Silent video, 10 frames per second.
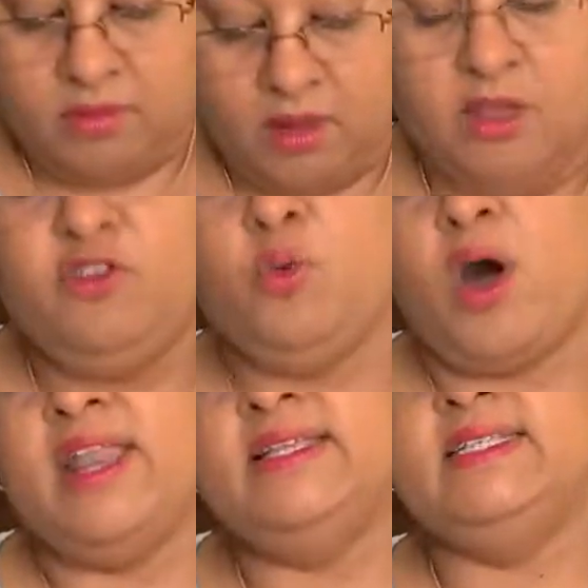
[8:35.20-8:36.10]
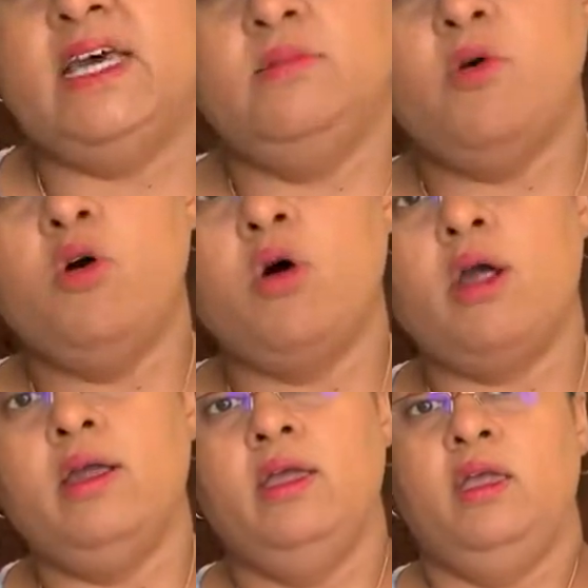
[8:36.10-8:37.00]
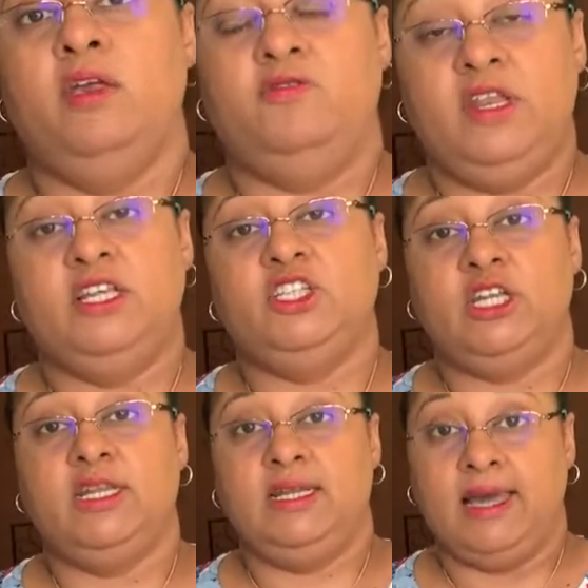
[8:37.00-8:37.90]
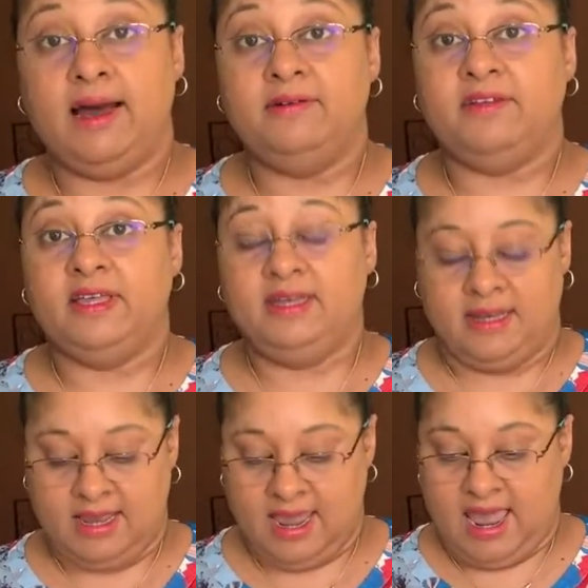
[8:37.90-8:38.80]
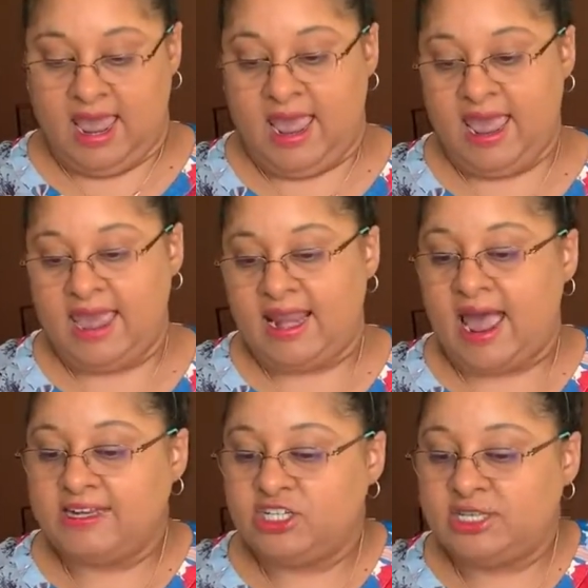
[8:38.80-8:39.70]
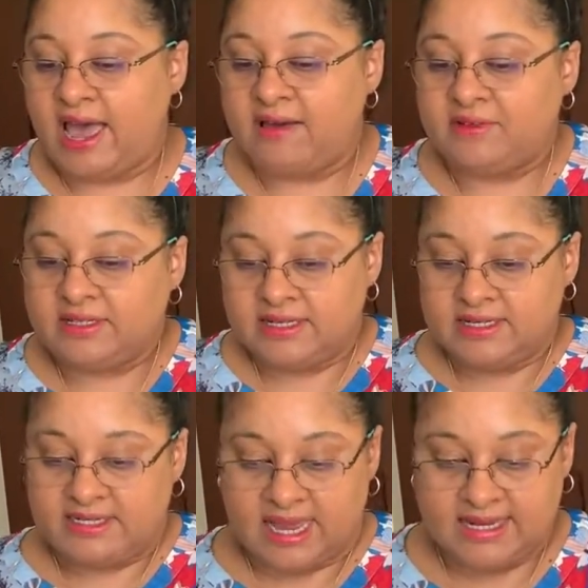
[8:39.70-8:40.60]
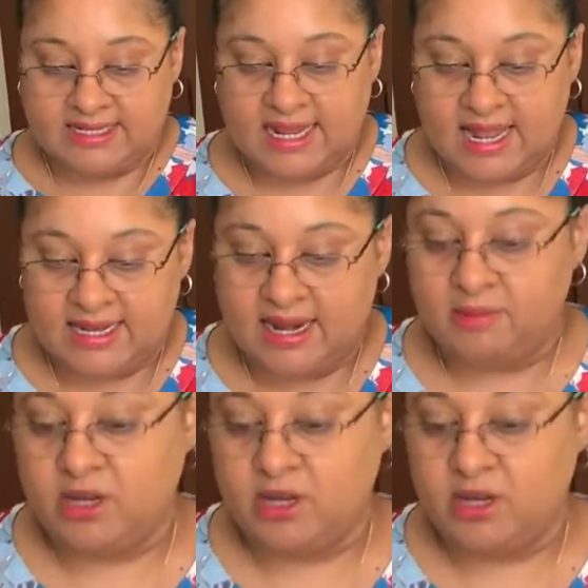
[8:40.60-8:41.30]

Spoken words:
If you want it done more, finish it in the oven. And I just have a little side salad I'm